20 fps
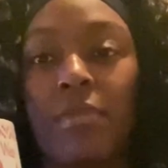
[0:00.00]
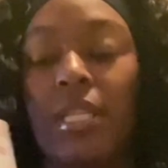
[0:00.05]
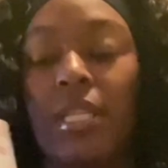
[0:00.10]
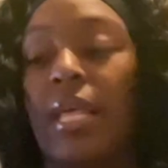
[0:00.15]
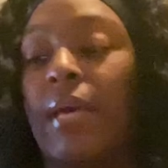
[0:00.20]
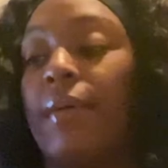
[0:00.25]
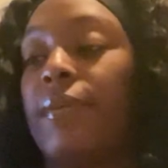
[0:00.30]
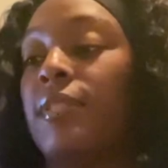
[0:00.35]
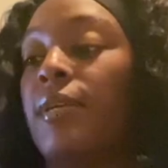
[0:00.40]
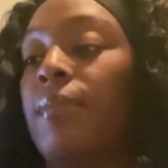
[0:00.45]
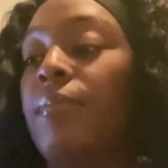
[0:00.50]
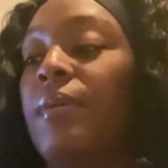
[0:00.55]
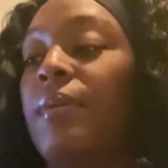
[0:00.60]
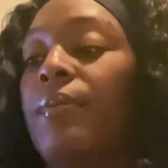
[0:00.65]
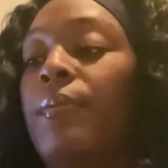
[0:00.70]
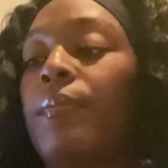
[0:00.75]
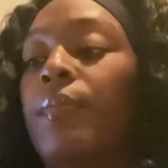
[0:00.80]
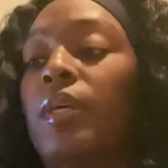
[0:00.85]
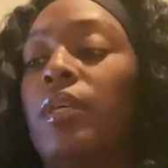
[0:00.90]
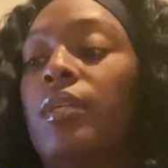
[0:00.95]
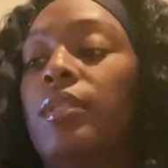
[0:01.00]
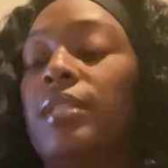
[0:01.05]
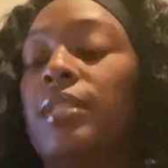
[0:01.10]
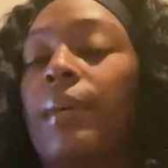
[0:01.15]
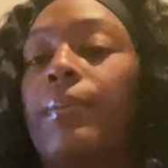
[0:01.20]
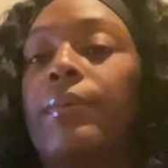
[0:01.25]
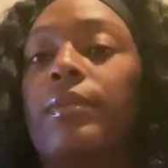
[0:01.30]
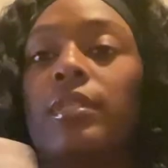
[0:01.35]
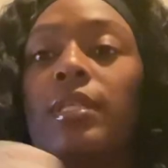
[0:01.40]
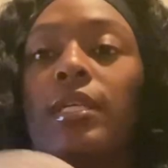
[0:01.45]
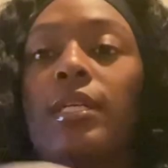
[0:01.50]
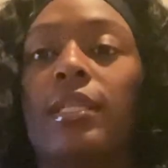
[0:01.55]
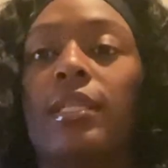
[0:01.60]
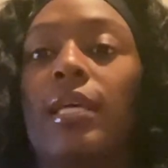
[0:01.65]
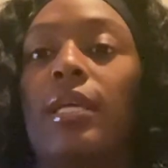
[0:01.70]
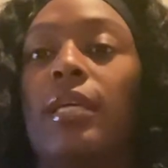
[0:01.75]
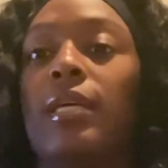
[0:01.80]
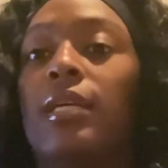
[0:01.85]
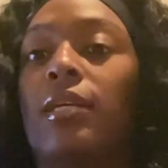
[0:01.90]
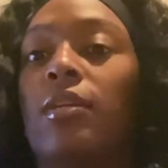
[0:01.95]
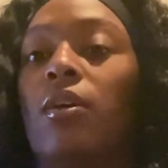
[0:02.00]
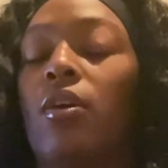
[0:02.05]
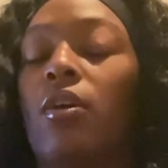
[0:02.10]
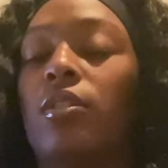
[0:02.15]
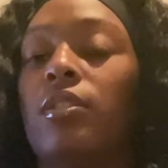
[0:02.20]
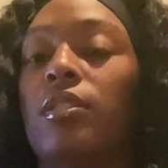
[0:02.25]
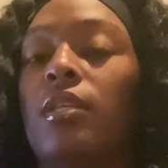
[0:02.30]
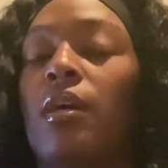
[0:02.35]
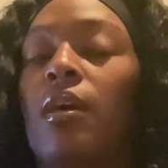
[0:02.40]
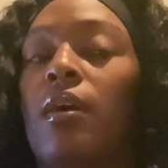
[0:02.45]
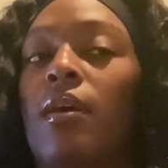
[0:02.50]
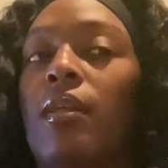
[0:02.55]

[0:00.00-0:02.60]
like some people mugs i've been seeing they it costs